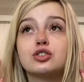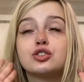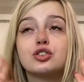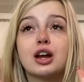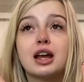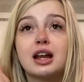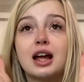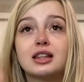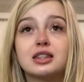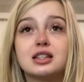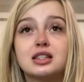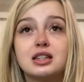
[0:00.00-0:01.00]
straight
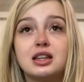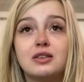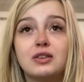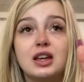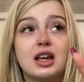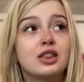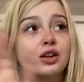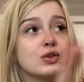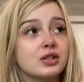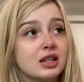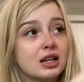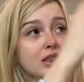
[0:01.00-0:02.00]
at this TV, and there
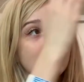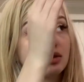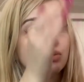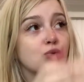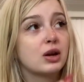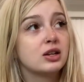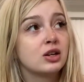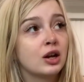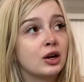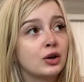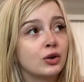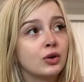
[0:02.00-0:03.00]
was like this
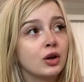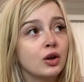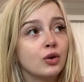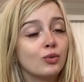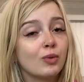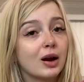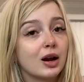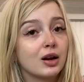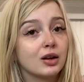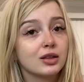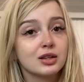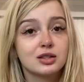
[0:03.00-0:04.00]
window
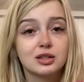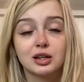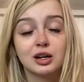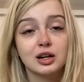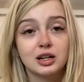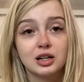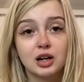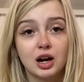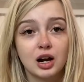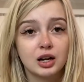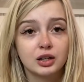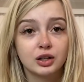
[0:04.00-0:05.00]
where the security
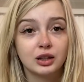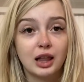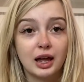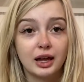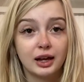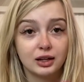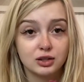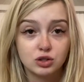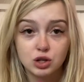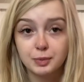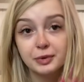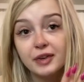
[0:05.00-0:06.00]
guard could like
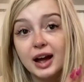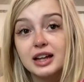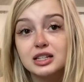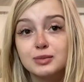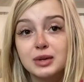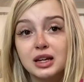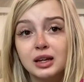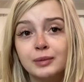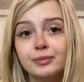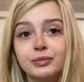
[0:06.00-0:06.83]
supervise me.